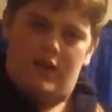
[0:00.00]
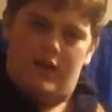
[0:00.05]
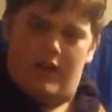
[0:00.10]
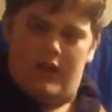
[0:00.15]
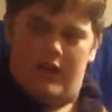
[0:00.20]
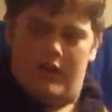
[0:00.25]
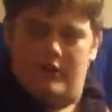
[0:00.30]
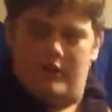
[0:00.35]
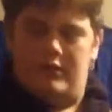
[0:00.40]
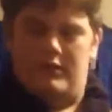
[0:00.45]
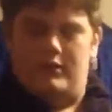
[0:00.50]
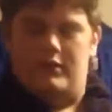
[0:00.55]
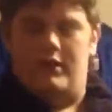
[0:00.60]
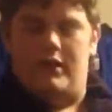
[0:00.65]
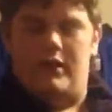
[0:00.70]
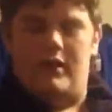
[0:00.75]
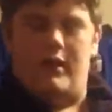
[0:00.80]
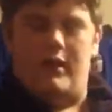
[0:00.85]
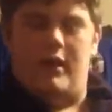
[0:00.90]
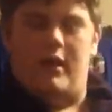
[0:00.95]
And
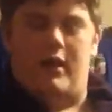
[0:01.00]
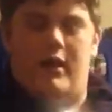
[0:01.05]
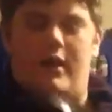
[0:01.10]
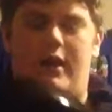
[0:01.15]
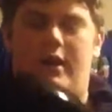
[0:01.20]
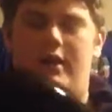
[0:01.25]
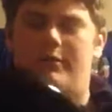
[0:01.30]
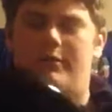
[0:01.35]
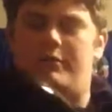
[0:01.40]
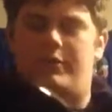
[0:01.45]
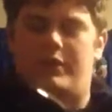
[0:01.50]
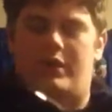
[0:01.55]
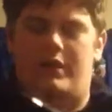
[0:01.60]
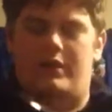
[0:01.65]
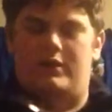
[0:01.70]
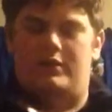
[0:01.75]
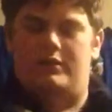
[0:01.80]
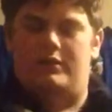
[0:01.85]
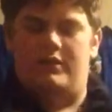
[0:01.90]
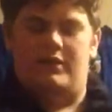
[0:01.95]

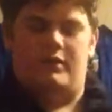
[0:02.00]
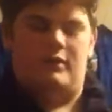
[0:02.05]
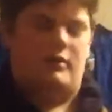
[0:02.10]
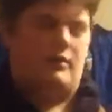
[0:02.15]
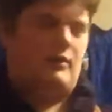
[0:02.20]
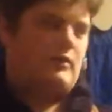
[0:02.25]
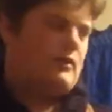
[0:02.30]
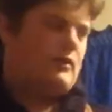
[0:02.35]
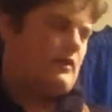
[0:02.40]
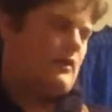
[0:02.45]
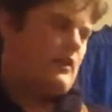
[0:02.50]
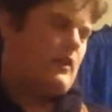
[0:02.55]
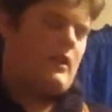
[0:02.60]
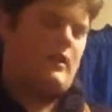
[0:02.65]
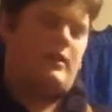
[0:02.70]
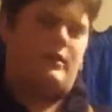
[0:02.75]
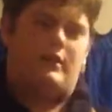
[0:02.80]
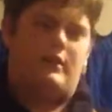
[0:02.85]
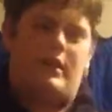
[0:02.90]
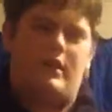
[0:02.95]

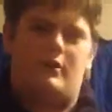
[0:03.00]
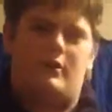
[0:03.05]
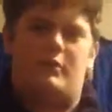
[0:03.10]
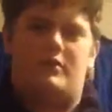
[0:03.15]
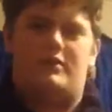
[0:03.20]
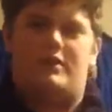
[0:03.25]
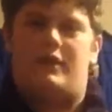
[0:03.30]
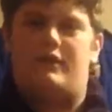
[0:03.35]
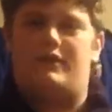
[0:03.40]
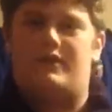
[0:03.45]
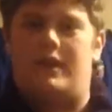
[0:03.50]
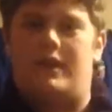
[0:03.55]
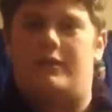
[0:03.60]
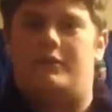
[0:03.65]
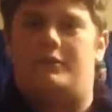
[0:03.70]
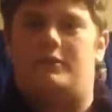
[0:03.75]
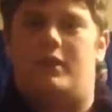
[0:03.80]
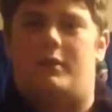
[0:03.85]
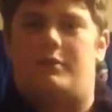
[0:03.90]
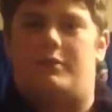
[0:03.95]
later, once I've
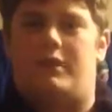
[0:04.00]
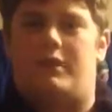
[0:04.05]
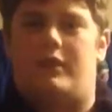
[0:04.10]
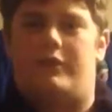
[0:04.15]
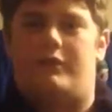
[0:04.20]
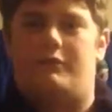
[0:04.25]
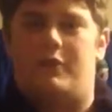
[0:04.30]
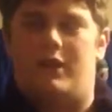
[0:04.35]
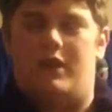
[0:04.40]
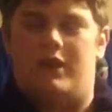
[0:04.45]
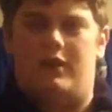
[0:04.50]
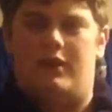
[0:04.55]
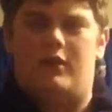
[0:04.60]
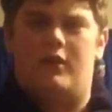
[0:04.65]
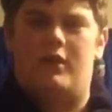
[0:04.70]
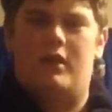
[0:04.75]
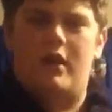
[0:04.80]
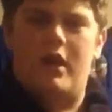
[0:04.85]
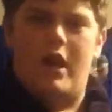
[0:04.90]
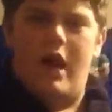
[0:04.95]
saved up enough money,
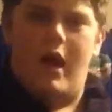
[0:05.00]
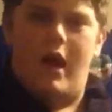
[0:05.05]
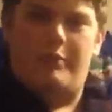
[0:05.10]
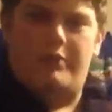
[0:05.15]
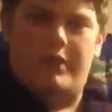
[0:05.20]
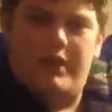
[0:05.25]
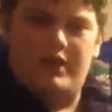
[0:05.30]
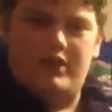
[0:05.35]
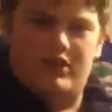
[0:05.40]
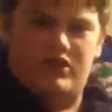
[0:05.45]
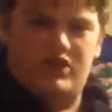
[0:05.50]
I plan to